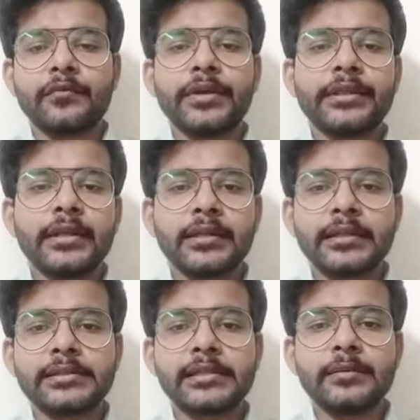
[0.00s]
with
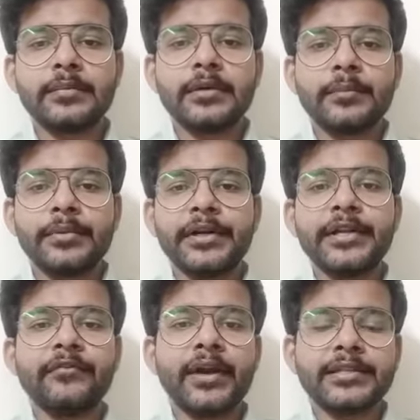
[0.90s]
the some
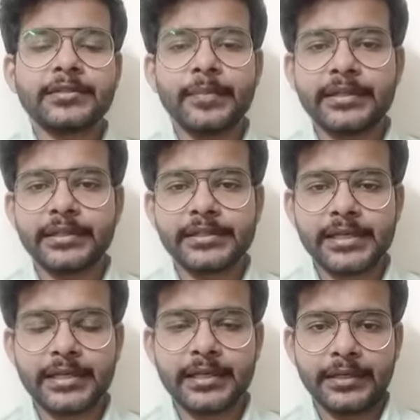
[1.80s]
predefined methods
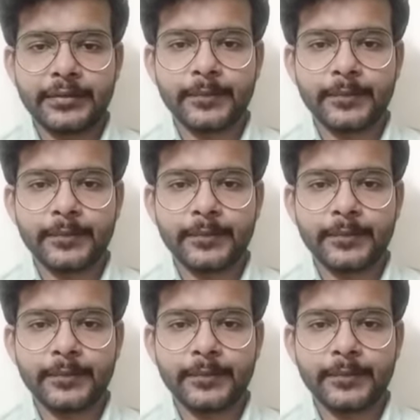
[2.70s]
in it.